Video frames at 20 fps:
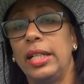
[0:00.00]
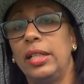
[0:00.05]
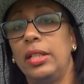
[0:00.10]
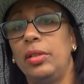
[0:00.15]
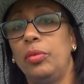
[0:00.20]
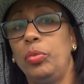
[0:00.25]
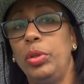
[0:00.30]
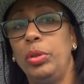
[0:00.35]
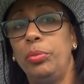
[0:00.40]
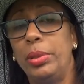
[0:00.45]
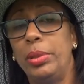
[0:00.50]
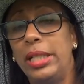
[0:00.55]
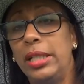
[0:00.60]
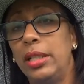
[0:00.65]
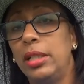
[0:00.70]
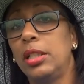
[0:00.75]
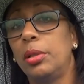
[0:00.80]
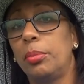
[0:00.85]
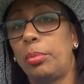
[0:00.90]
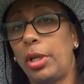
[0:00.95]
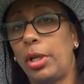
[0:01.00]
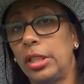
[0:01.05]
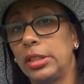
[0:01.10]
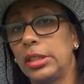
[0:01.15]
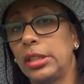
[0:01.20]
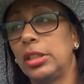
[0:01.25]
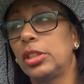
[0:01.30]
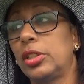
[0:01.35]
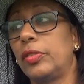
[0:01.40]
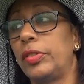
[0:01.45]
then we begin the
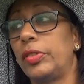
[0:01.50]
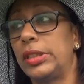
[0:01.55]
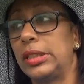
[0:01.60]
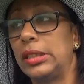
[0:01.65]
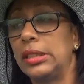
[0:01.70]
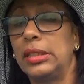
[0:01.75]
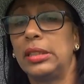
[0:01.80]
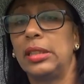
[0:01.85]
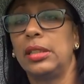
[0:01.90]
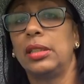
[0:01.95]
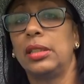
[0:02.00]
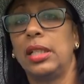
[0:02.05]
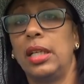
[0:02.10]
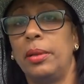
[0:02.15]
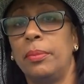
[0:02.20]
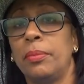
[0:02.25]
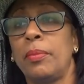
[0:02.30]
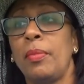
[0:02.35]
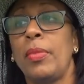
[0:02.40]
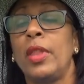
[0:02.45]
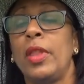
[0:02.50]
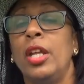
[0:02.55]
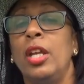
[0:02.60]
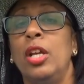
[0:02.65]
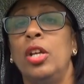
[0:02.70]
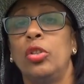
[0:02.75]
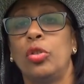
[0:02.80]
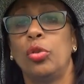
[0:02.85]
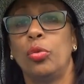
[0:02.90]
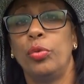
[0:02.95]
process of assisting them
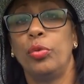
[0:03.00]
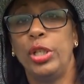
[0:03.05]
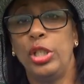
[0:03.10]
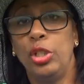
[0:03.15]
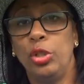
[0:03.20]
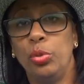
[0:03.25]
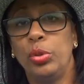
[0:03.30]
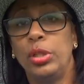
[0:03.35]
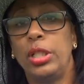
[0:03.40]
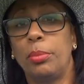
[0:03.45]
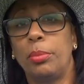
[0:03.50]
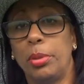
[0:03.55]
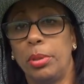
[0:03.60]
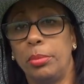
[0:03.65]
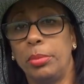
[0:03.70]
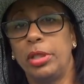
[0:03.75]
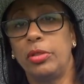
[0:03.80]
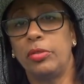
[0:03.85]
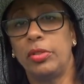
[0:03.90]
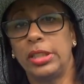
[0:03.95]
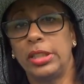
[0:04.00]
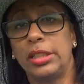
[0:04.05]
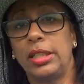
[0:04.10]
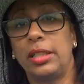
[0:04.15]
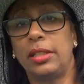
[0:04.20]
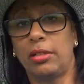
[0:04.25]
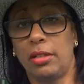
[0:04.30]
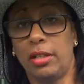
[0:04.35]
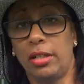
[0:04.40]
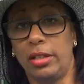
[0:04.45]
to renew their permanent
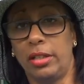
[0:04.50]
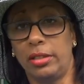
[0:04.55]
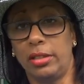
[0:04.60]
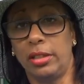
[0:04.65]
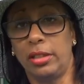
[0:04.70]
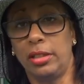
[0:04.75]
resident card.